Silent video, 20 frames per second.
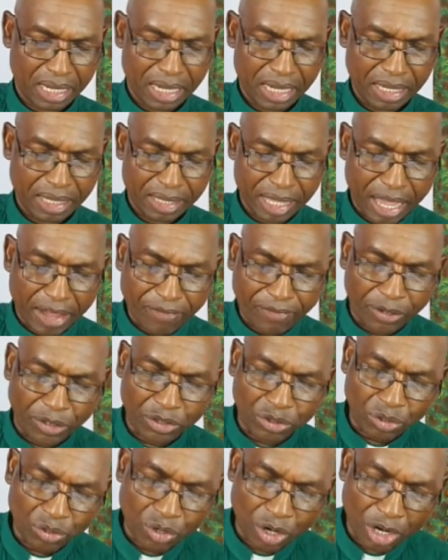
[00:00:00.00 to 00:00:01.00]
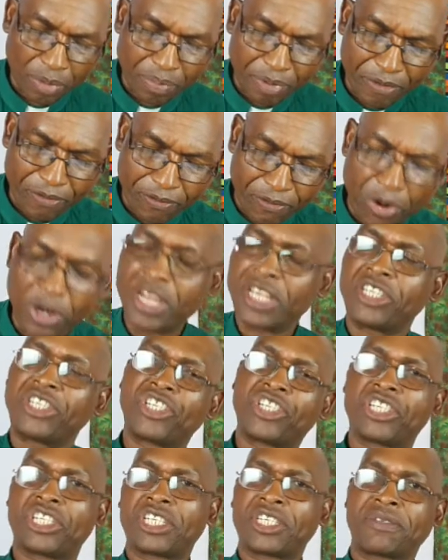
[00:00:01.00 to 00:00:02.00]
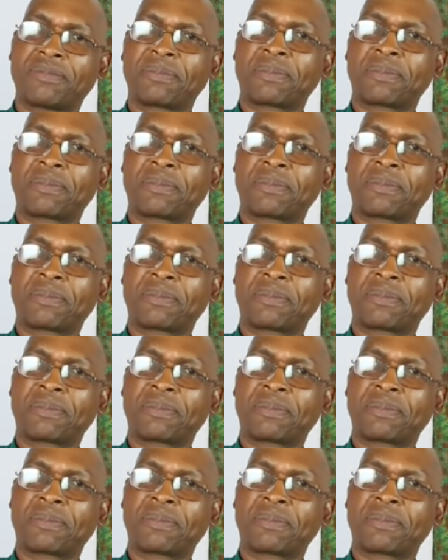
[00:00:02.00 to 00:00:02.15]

Therefore, do not be foolish,